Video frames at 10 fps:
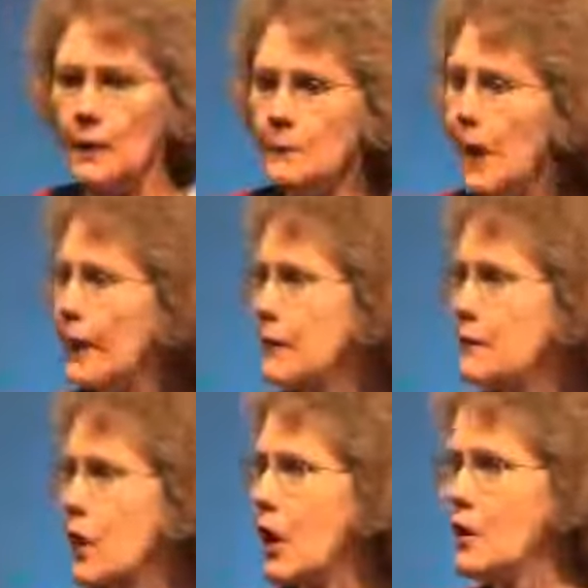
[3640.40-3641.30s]
And
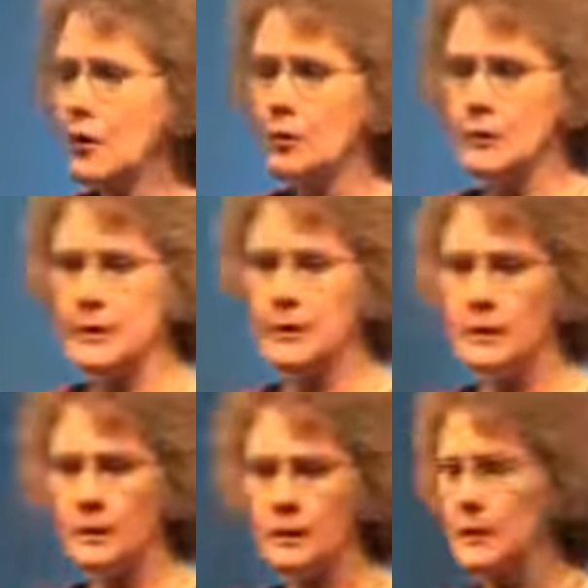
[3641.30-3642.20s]
bottled R O
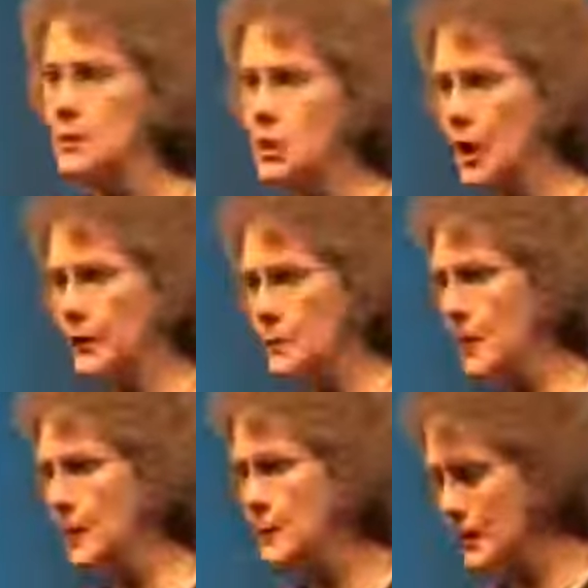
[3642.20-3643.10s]
distilled is not the
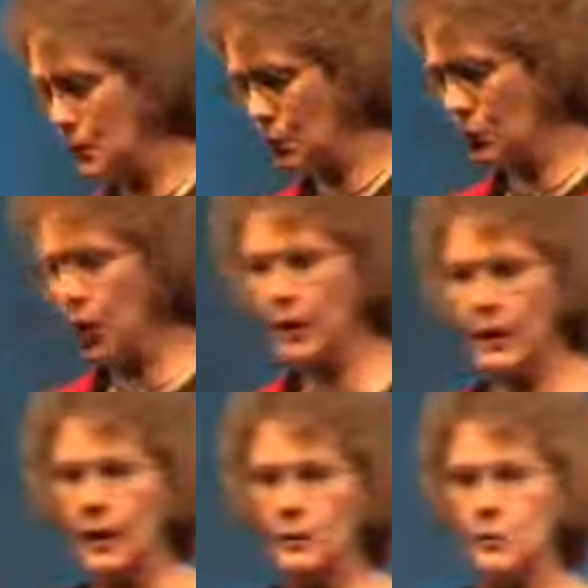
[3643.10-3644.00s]
best. It will not
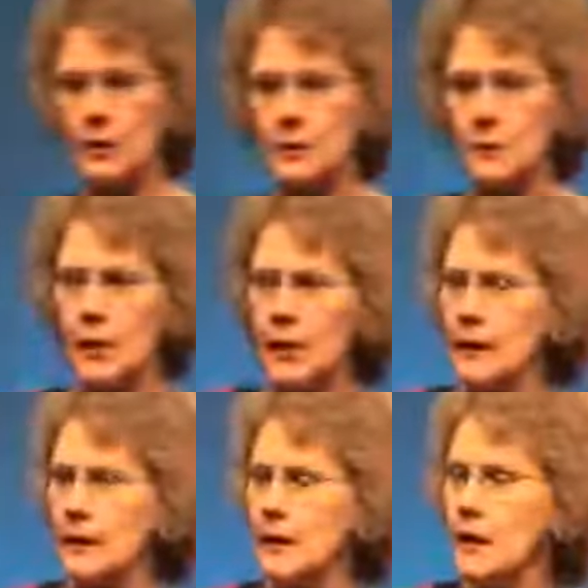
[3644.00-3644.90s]
hydrate the
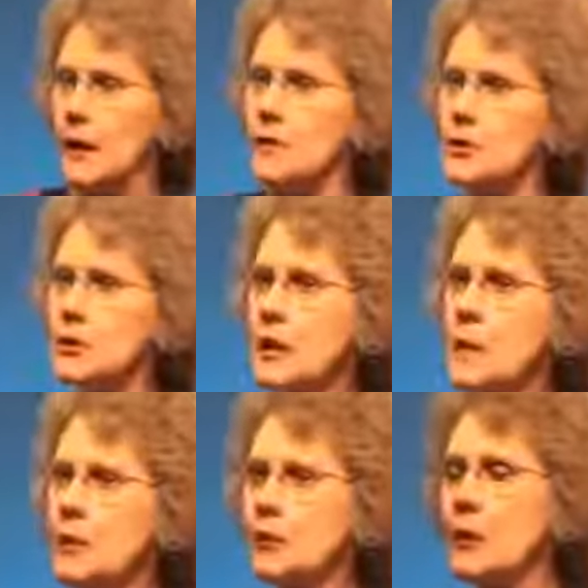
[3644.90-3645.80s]
body. There's a
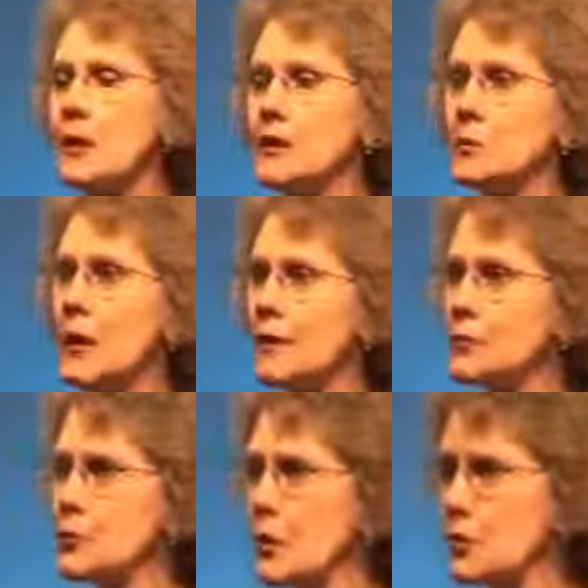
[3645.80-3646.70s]
couple things. We have
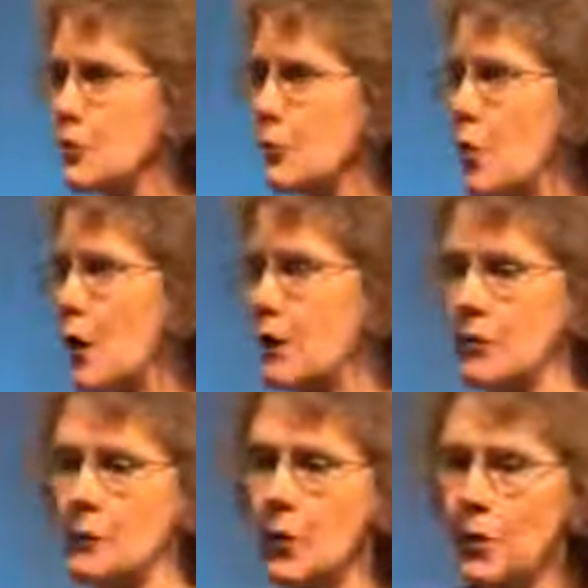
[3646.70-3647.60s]
structure of
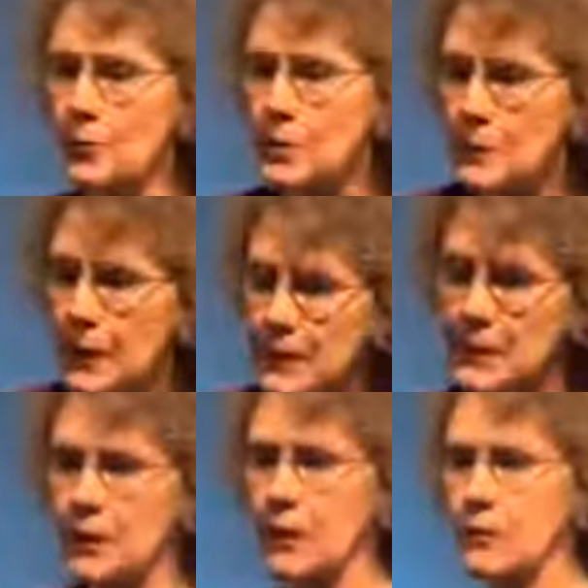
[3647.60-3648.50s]
water. The water is a
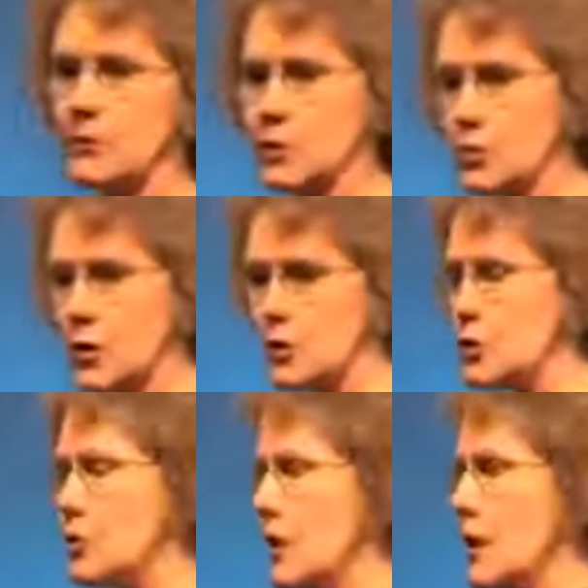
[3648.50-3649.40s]
pentagonal
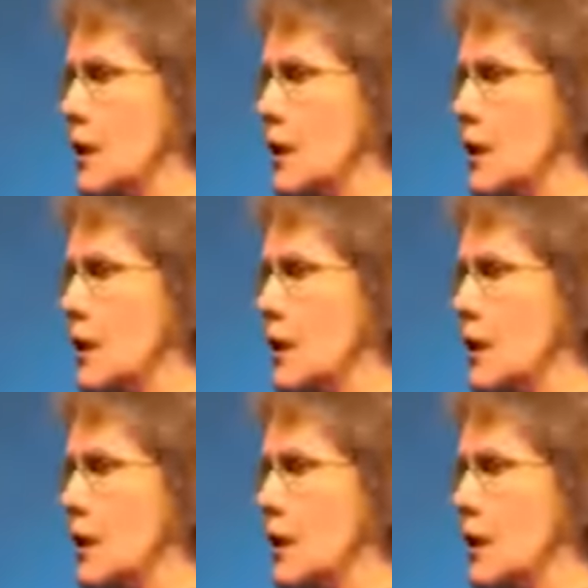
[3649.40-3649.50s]
structure.